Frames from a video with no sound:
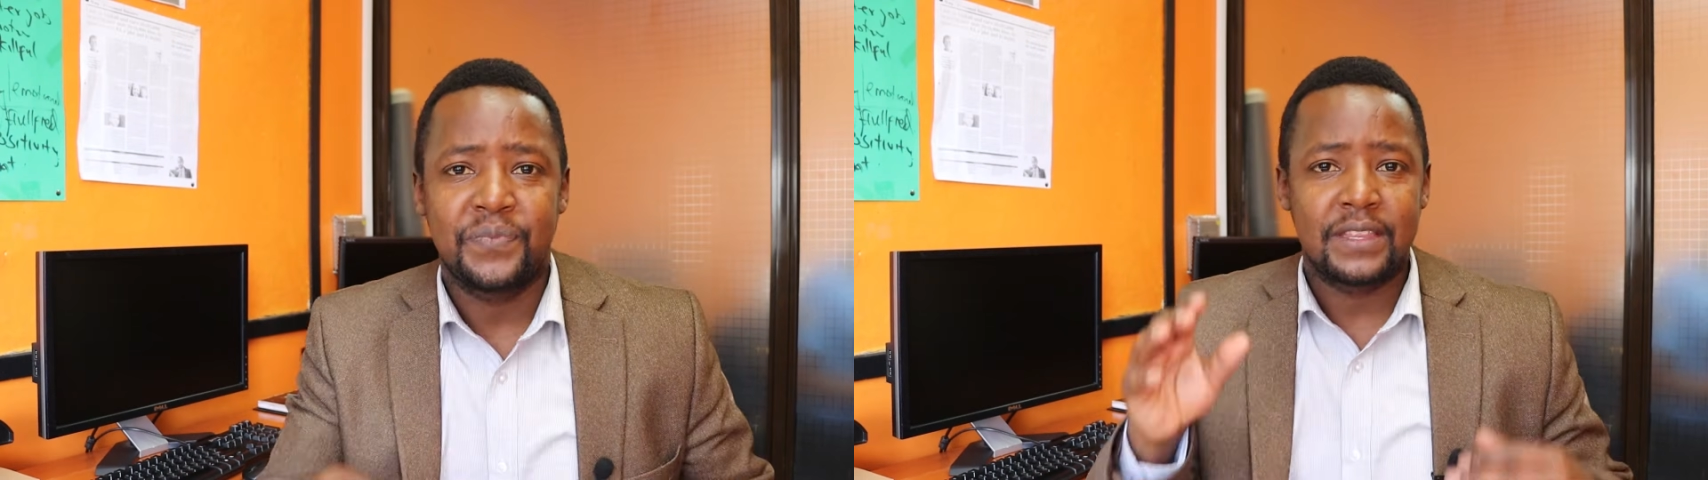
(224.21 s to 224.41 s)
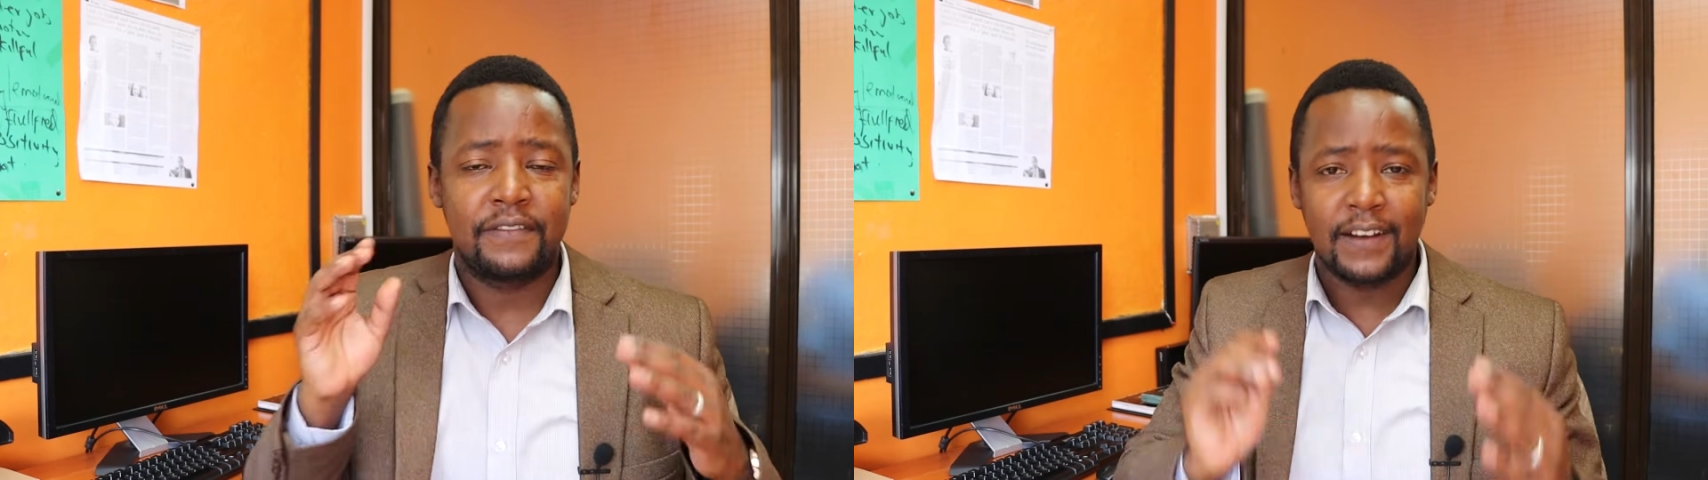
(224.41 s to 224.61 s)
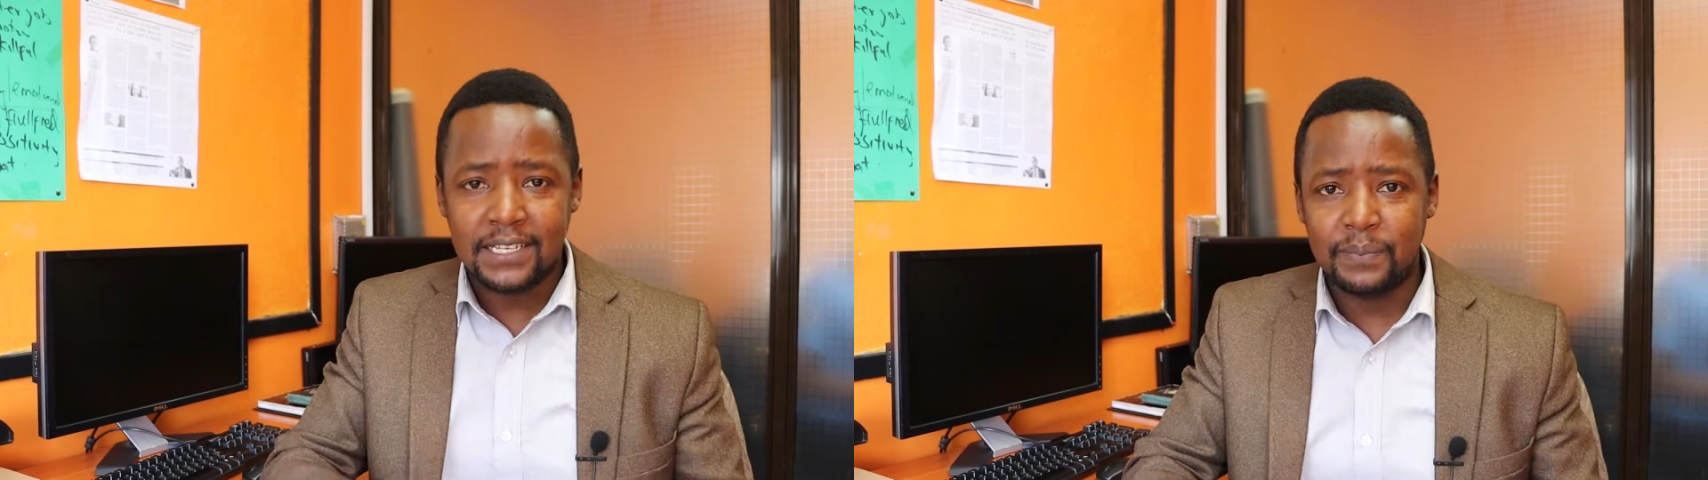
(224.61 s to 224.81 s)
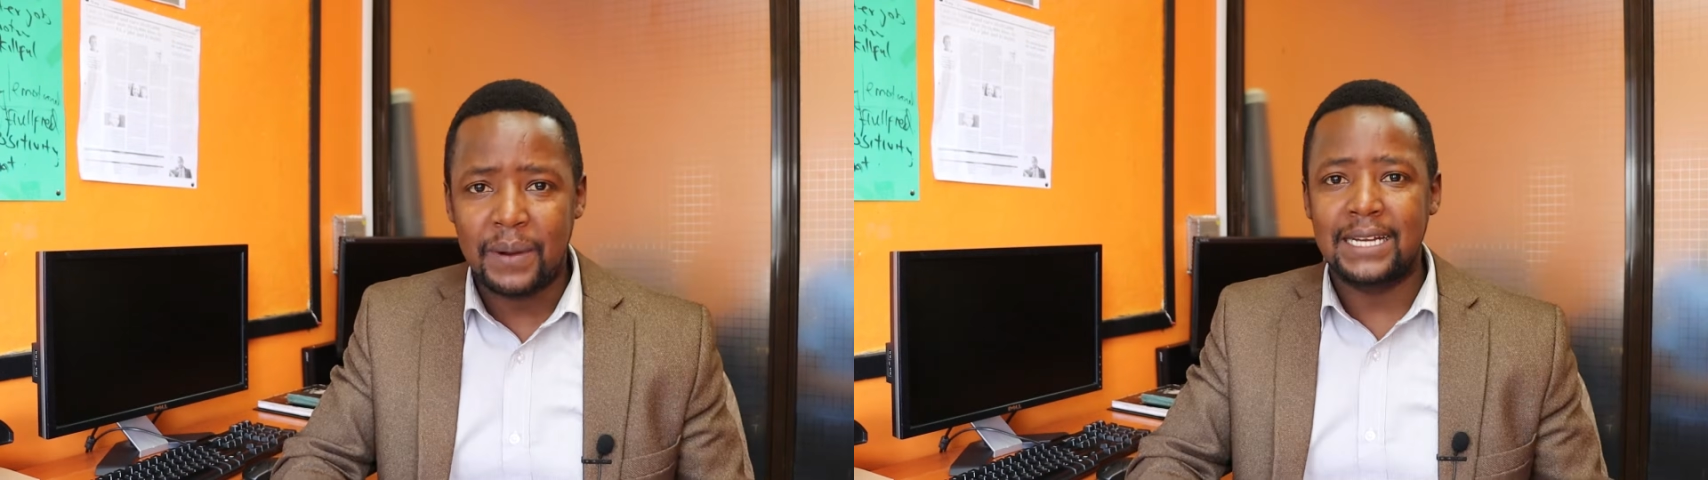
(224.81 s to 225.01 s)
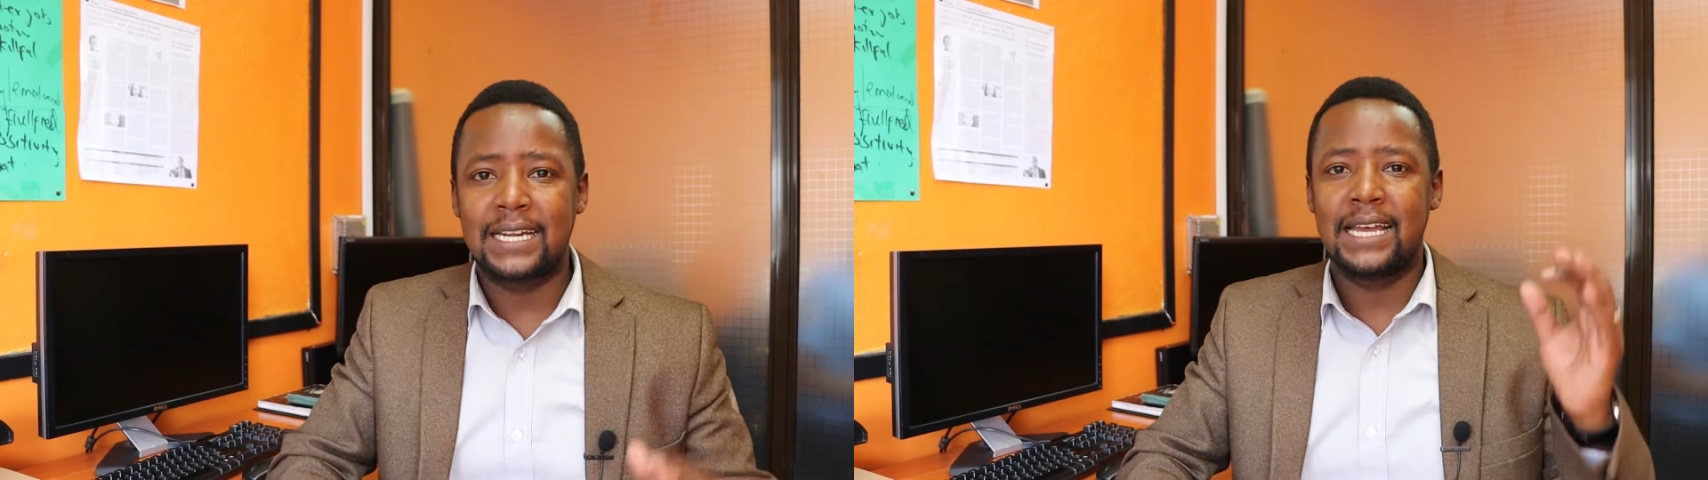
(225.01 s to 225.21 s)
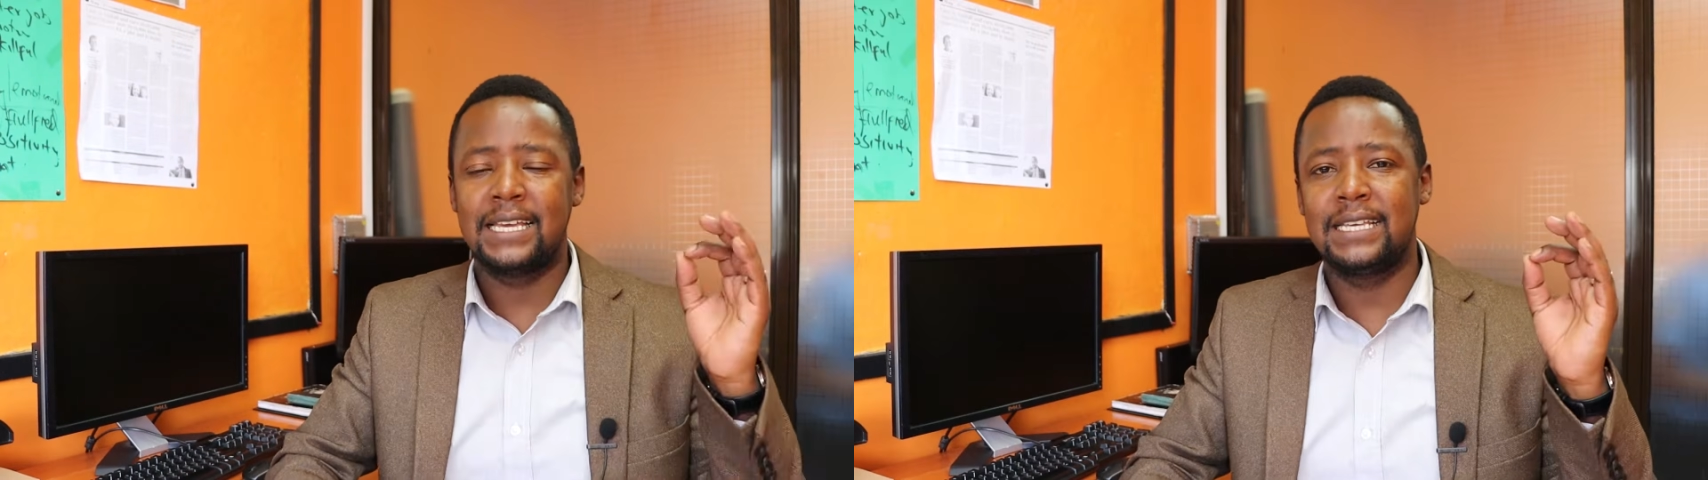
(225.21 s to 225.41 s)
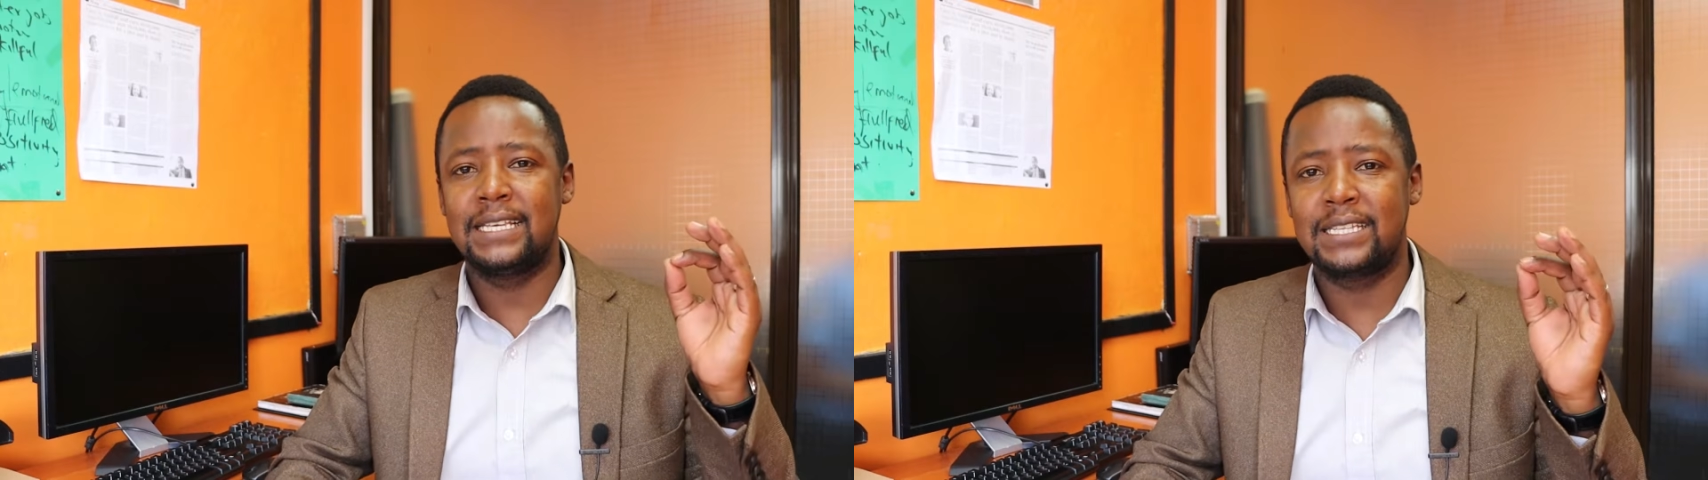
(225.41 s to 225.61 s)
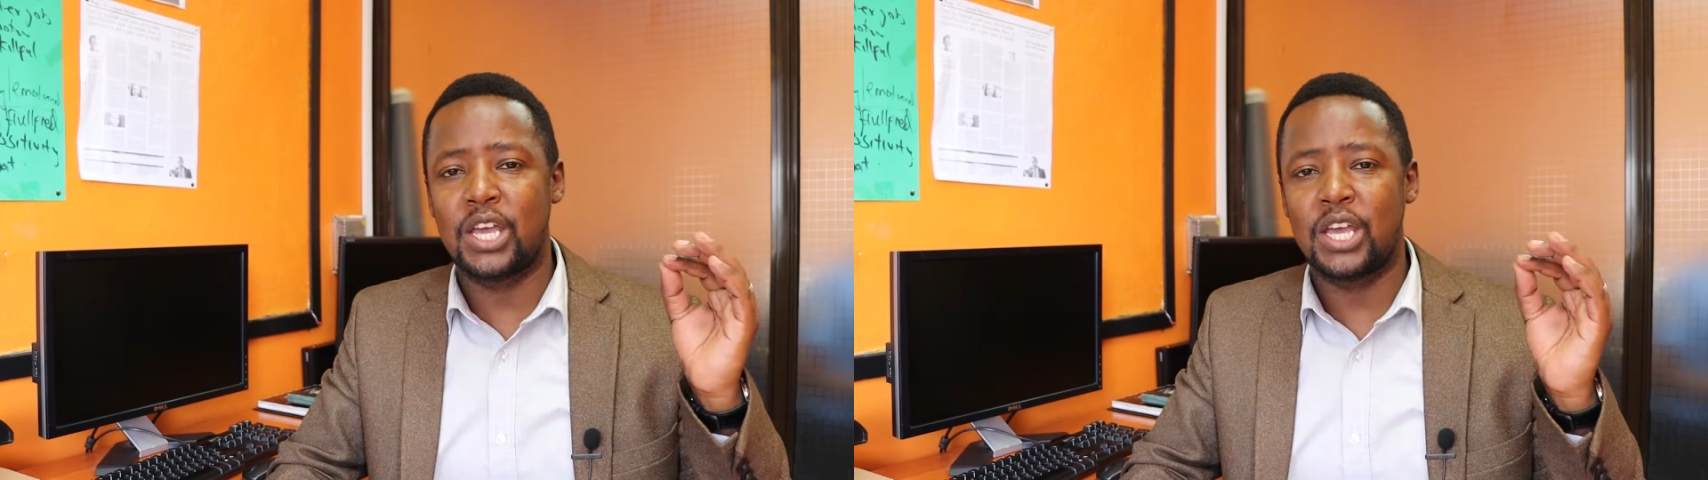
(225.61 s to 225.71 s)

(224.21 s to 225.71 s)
The first part is